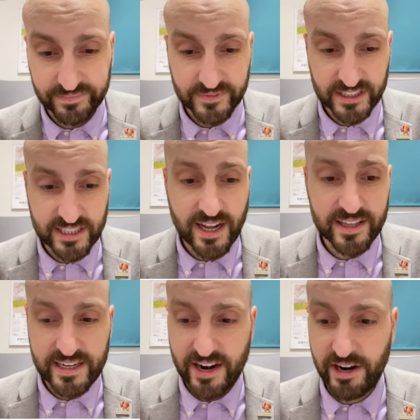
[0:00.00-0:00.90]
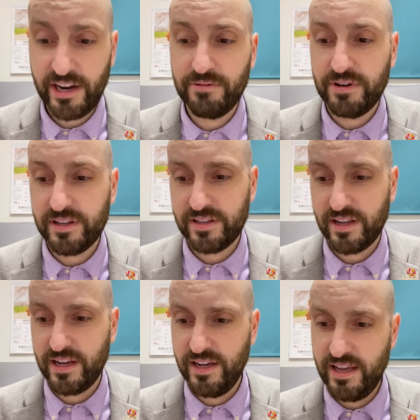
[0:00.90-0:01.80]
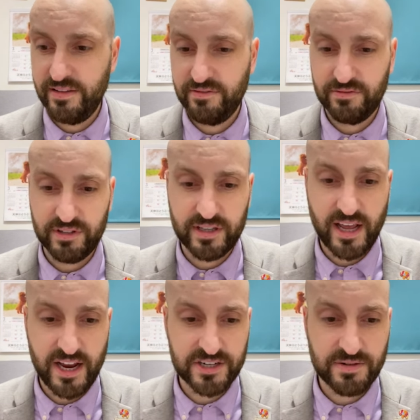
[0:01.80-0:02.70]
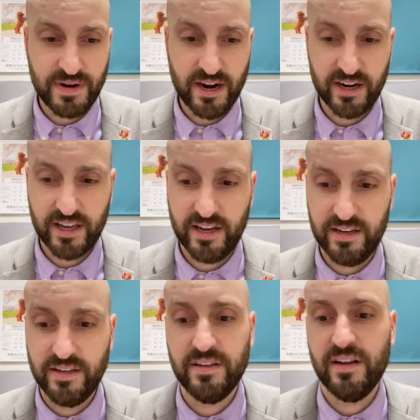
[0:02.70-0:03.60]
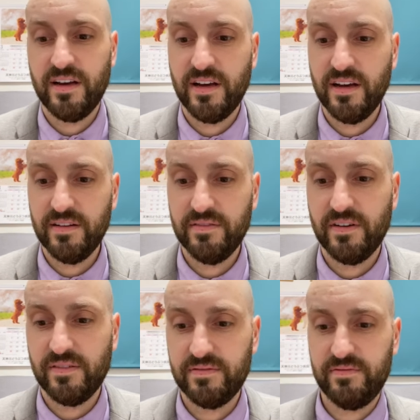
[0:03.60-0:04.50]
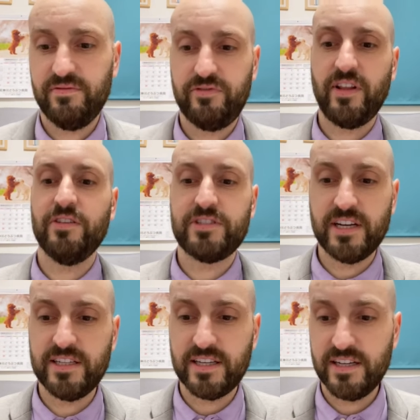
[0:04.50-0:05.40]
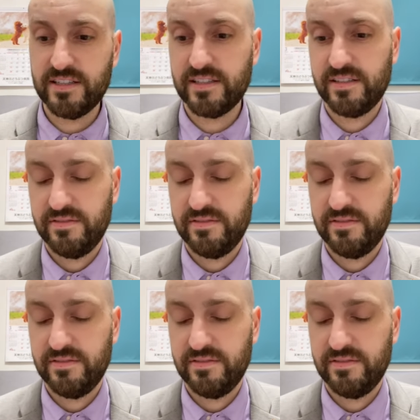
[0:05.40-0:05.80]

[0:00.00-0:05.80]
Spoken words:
Solidarity with with the Asian American fellow citizens.